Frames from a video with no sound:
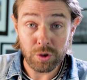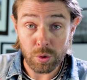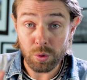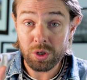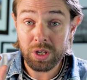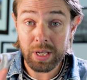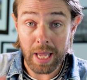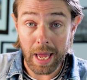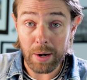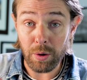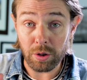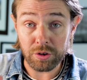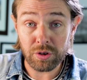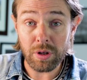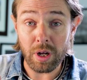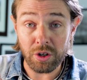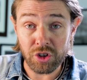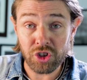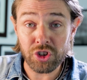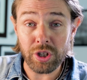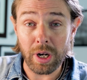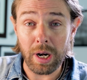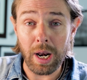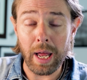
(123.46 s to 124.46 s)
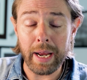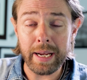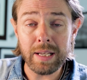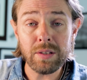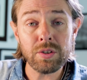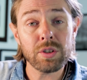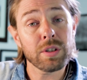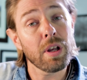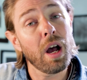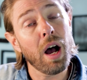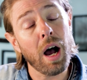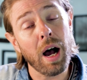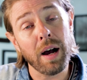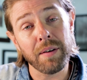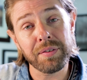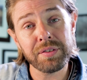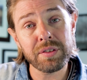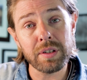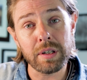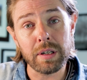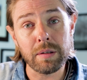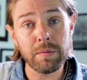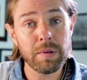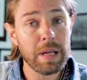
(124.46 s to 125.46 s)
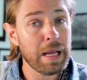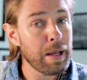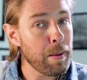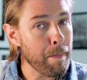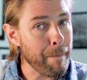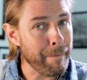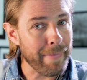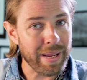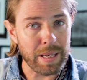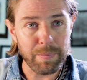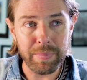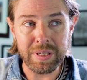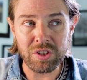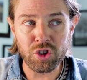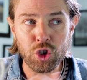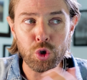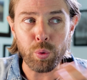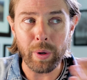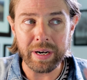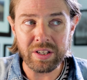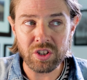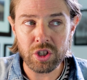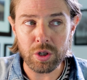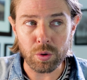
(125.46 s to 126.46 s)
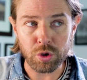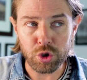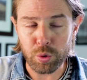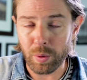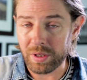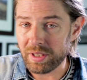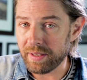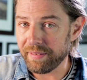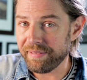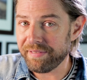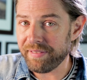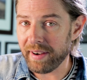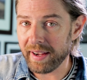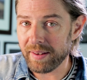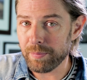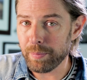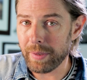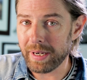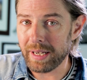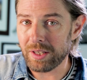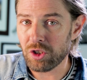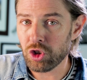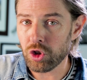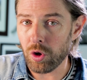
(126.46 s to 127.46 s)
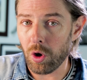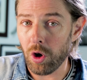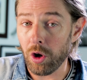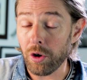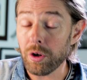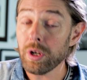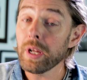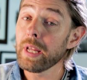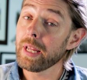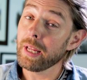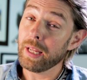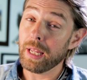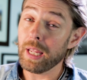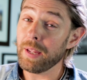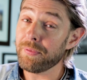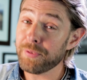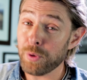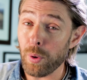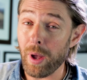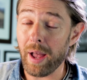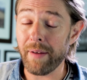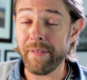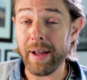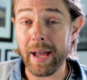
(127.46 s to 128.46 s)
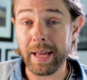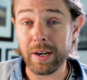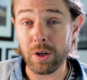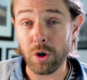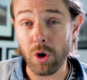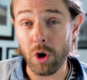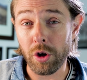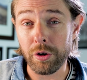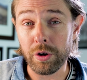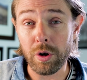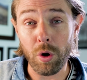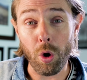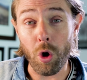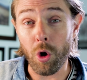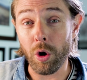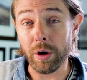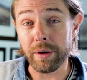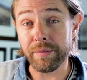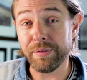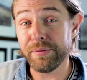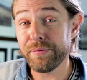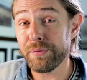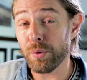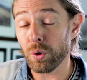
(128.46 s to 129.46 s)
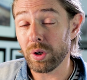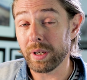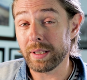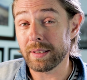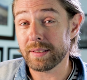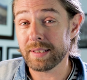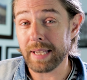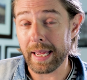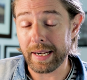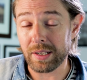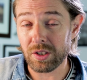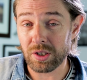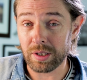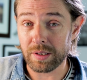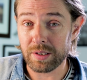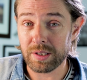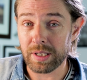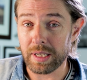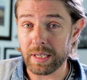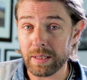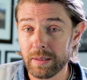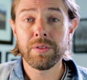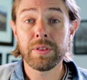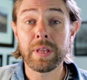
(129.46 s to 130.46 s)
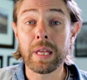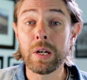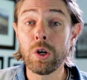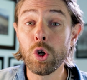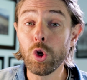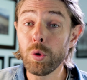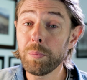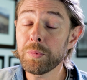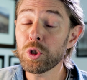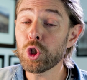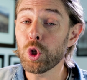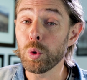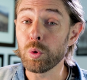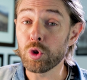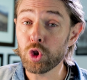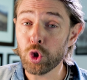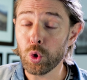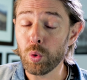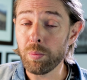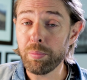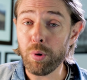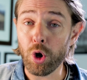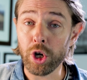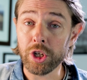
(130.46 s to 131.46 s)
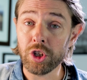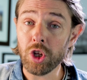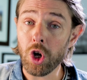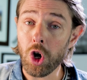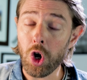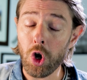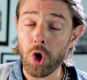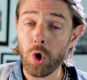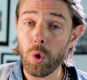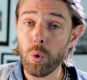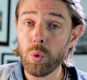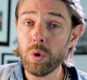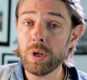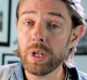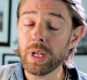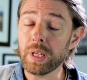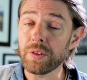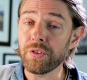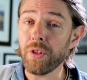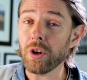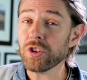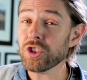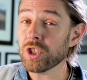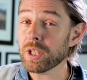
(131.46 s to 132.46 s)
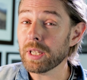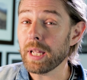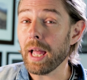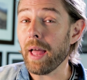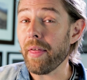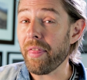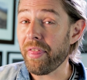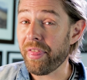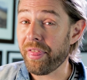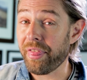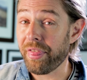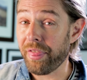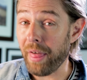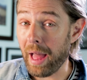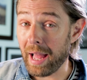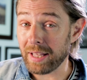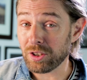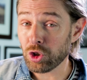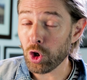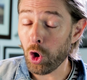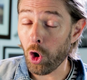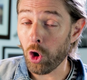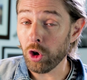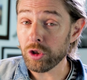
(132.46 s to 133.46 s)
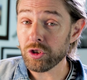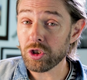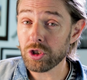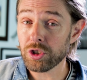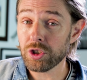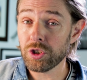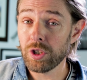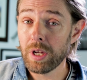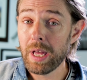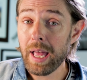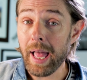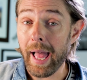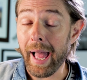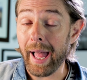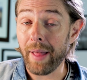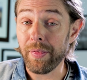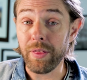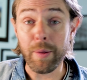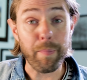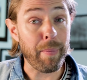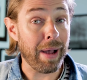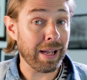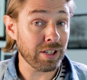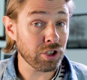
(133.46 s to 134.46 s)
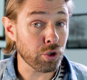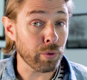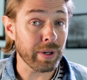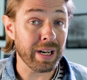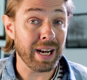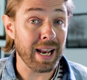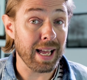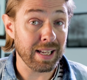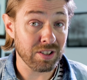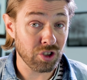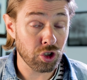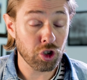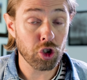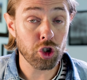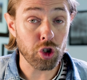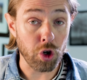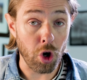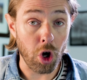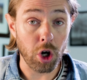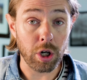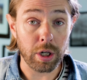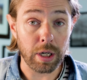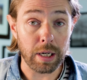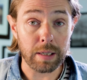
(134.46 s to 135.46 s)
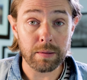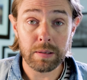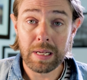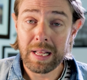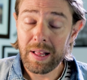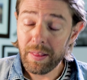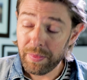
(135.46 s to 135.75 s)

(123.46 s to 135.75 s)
You cannot touch the light after maybe 20 or 25 minutes on if you have had it on full intensity. The LUME CUBE 2.0, it doesn't get that hot and the battery lasts longer.